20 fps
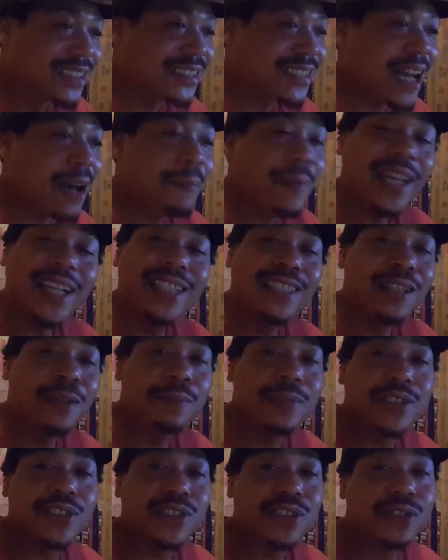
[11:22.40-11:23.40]
Stop making
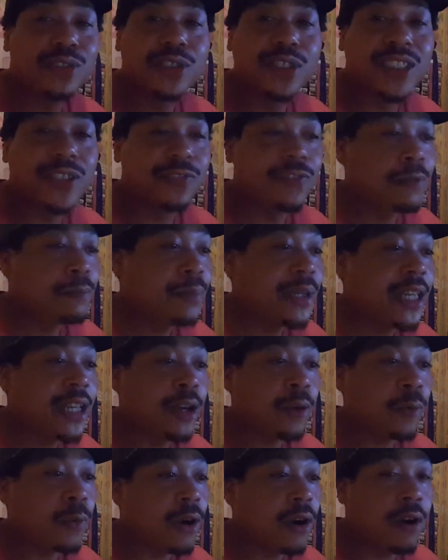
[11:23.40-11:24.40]
up excuses for
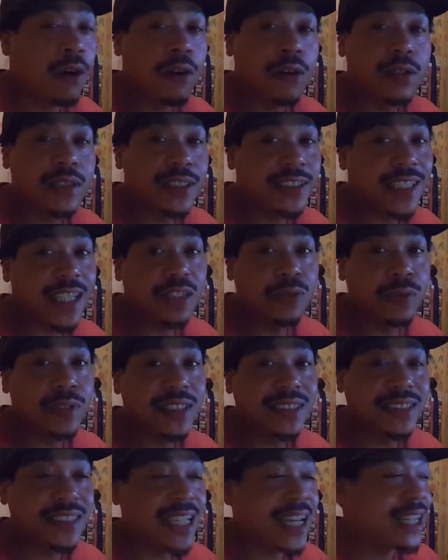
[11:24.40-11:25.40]
being wrong, because that's
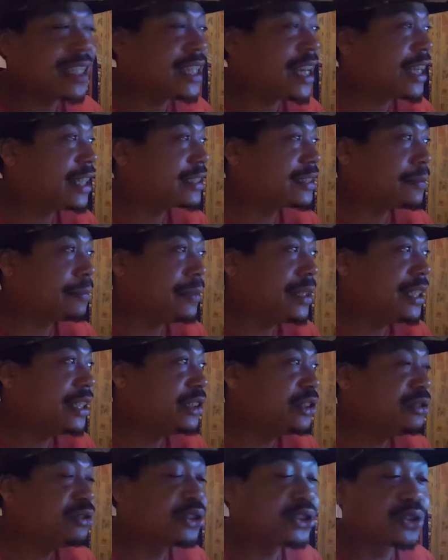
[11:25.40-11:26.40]
what it sounds like to me.
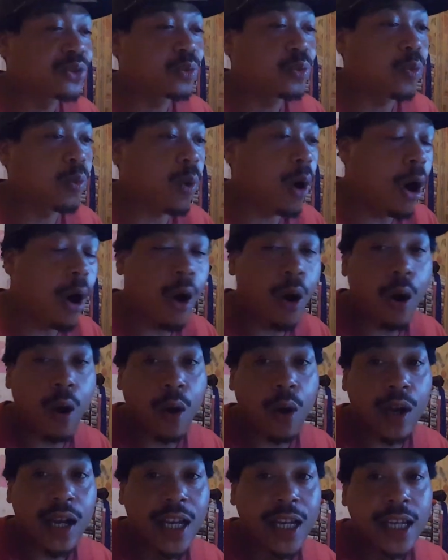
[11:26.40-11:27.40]
You just
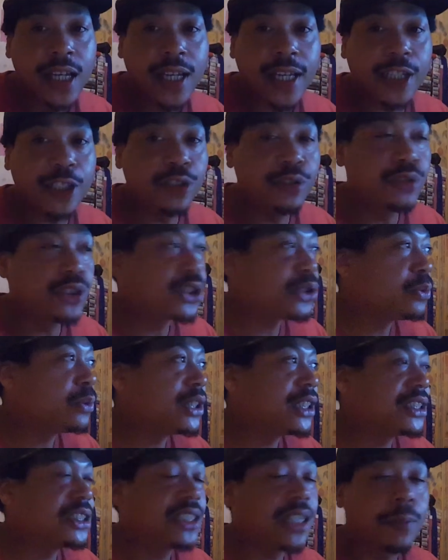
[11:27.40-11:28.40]
wrong, and you just
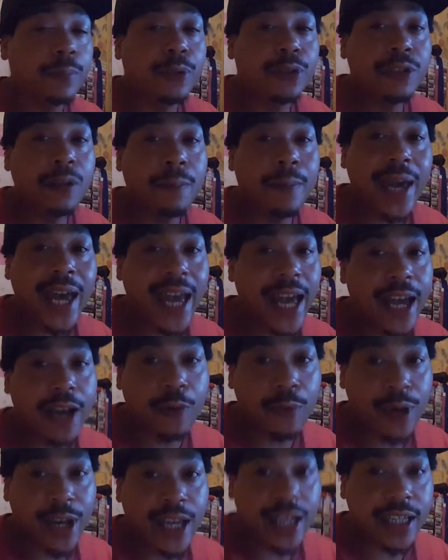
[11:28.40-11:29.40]
want to jump on the
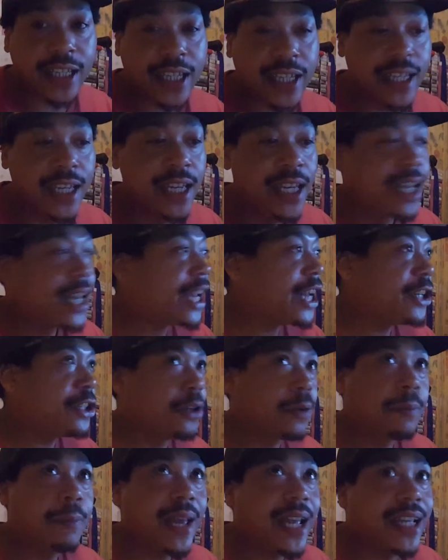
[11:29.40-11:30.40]
bandwagon, and
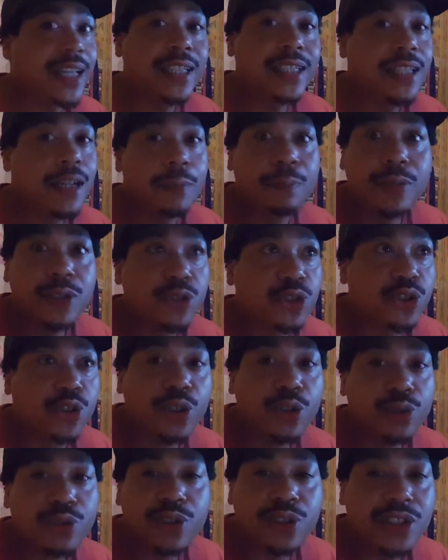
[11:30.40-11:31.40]
you're making up
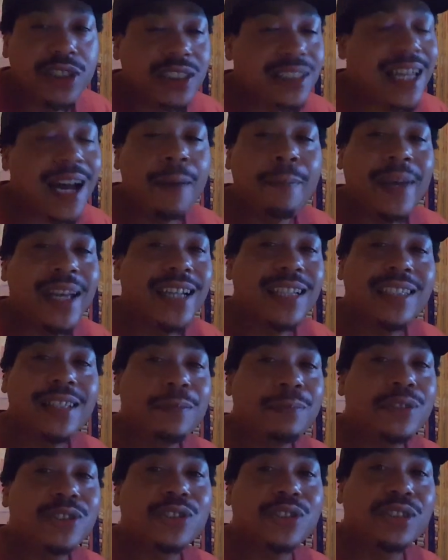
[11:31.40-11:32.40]
excuses. Stop making
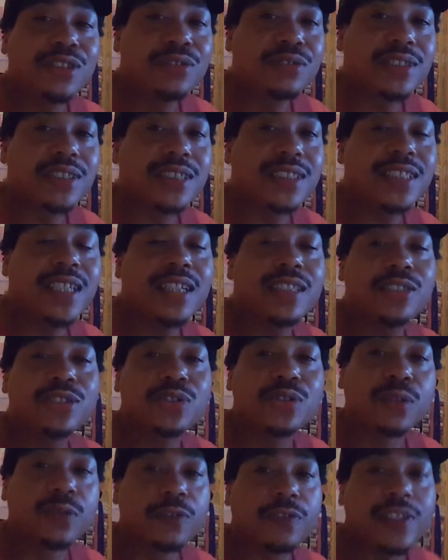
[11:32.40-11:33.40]
up excuses. Tell the
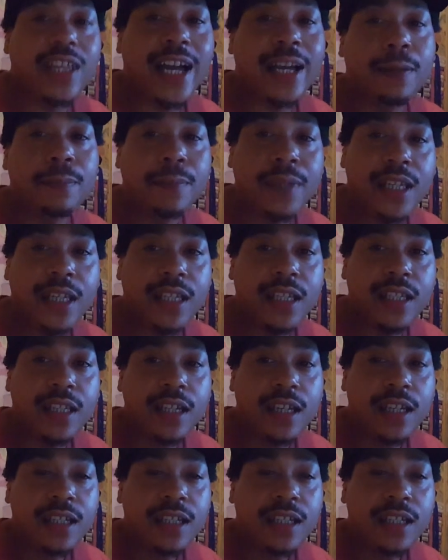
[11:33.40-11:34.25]
truth like me.